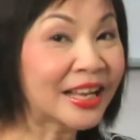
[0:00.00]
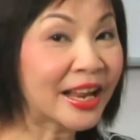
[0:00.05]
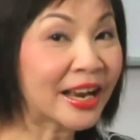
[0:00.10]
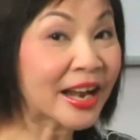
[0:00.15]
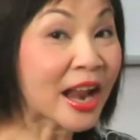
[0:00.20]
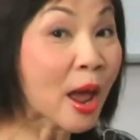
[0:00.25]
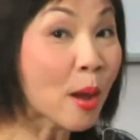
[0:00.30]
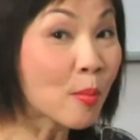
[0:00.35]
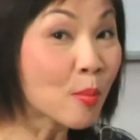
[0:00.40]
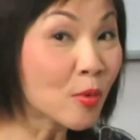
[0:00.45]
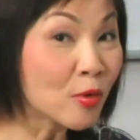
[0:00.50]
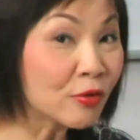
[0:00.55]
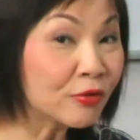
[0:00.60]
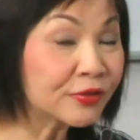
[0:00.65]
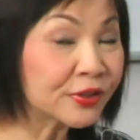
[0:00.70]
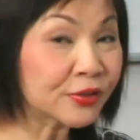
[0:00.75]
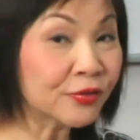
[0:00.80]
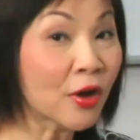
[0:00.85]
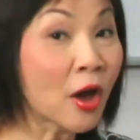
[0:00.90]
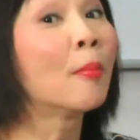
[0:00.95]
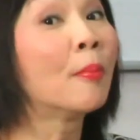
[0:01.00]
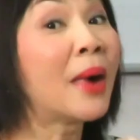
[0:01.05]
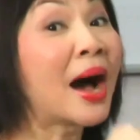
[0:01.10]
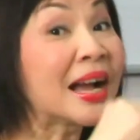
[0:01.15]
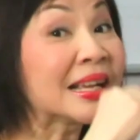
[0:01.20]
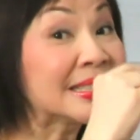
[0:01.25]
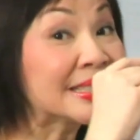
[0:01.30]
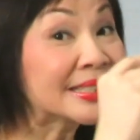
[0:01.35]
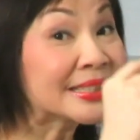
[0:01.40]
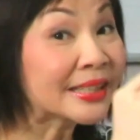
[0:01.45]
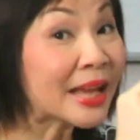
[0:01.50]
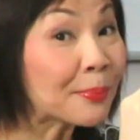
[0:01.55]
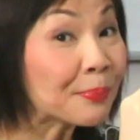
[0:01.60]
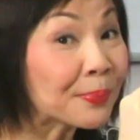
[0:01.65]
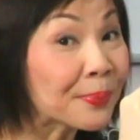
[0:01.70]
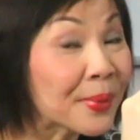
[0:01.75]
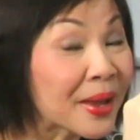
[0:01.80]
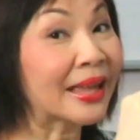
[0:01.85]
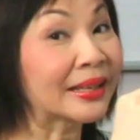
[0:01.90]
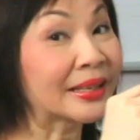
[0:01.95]
that moves by step
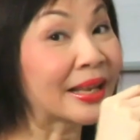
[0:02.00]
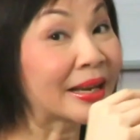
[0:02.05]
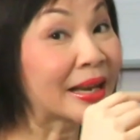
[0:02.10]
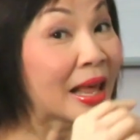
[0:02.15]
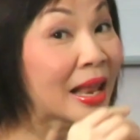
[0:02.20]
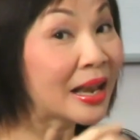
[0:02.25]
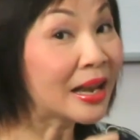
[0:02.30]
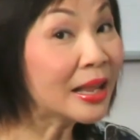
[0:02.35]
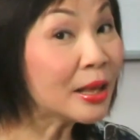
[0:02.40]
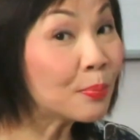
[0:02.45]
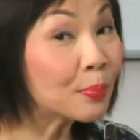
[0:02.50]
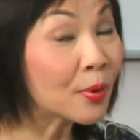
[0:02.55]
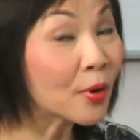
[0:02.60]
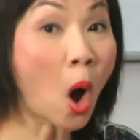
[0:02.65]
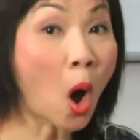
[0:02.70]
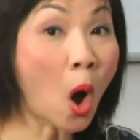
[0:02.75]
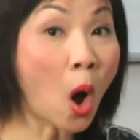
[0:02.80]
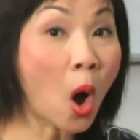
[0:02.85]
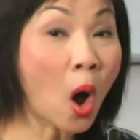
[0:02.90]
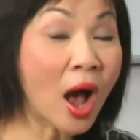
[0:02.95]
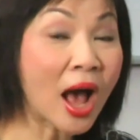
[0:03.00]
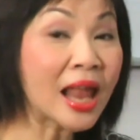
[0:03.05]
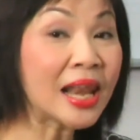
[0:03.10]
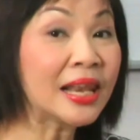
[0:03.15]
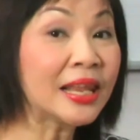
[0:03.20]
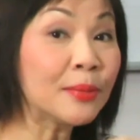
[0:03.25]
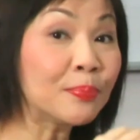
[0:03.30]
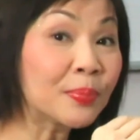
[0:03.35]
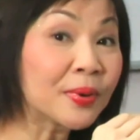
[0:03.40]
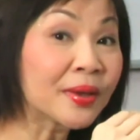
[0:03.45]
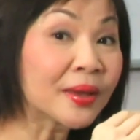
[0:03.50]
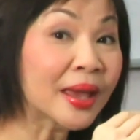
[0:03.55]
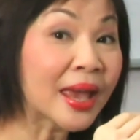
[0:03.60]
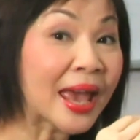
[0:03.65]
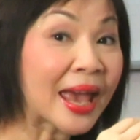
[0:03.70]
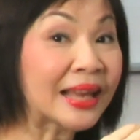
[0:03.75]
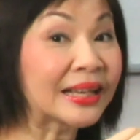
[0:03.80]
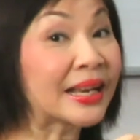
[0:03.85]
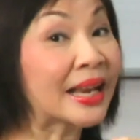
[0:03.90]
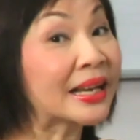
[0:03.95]
and then a leap, or a leap,
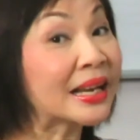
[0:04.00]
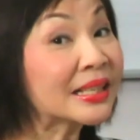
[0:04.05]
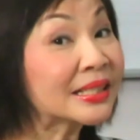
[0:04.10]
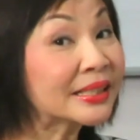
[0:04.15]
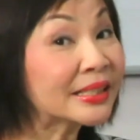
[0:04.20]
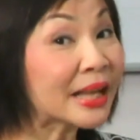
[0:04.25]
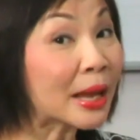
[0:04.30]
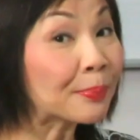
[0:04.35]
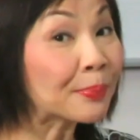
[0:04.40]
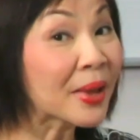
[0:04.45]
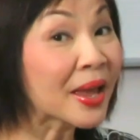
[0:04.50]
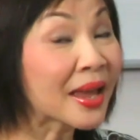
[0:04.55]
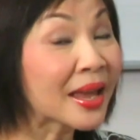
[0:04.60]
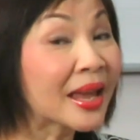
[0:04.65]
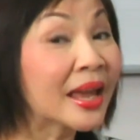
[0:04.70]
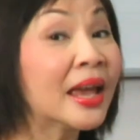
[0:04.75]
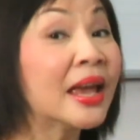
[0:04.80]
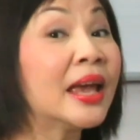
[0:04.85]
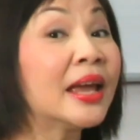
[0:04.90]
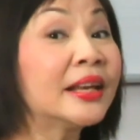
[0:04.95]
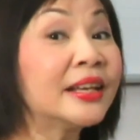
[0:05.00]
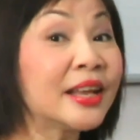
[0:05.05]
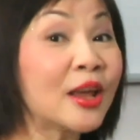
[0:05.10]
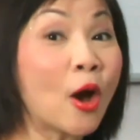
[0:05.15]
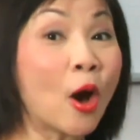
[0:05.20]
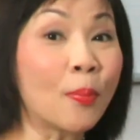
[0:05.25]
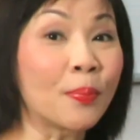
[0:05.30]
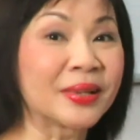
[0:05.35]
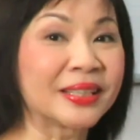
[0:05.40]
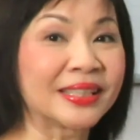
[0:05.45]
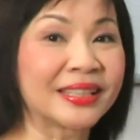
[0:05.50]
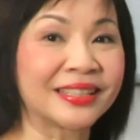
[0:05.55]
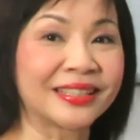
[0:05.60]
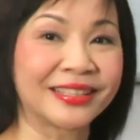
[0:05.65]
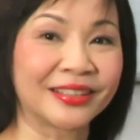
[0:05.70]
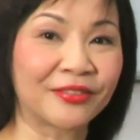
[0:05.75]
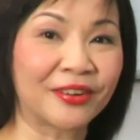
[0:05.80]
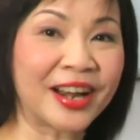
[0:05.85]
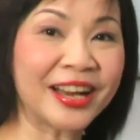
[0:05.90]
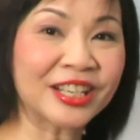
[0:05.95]
and then a step in the opposite
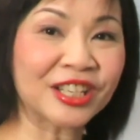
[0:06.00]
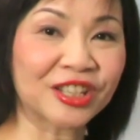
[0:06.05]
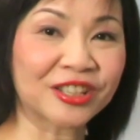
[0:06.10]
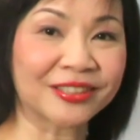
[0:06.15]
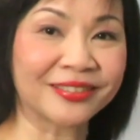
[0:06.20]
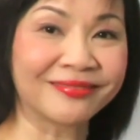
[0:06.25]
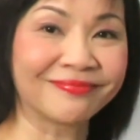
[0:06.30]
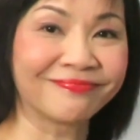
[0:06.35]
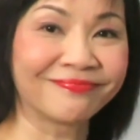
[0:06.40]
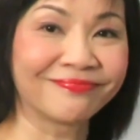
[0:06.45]
direction.